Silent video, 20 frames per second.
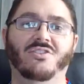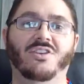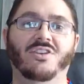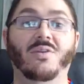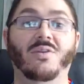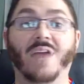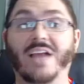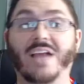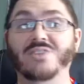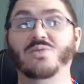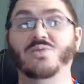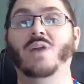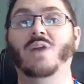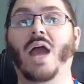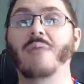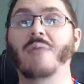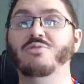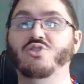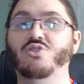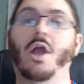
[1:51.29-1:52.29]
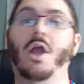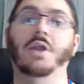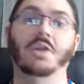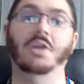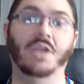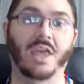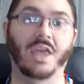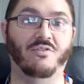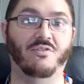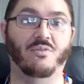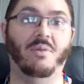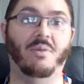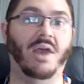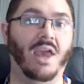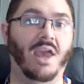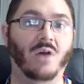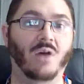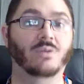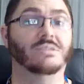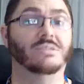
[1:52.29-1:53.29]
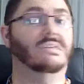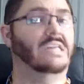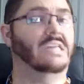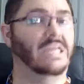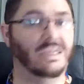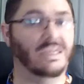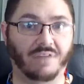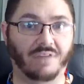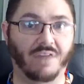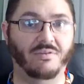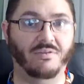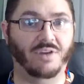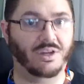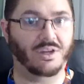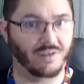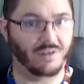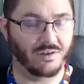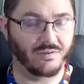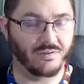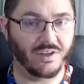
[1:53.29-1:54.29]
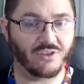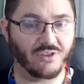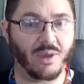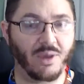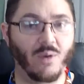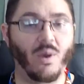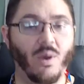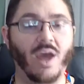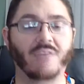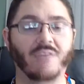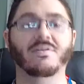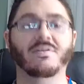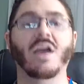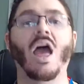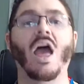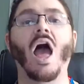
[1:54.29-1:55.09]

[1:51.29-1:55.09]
You know, that's what I'm trying to get for my house if I ever can convince my wife.